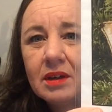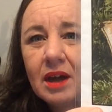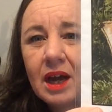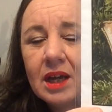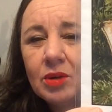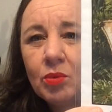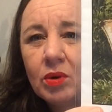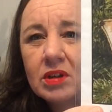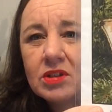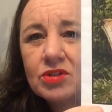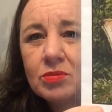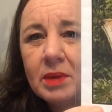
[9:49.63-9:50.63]
I
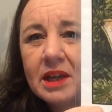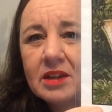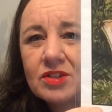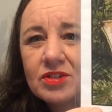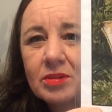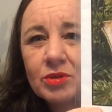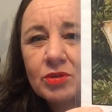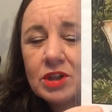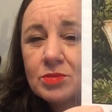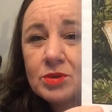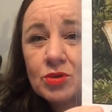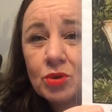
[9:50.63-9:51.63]
wanted to make some
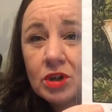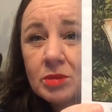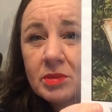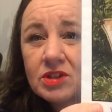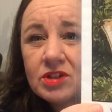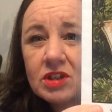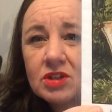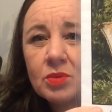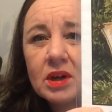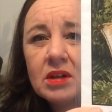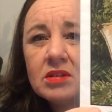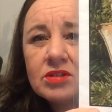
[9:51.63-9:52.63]
Christmas ornaments as
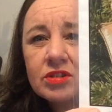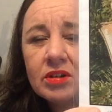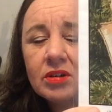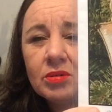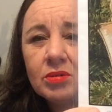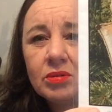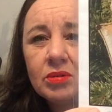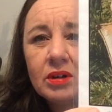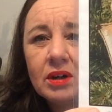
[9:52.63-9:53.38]
well, so...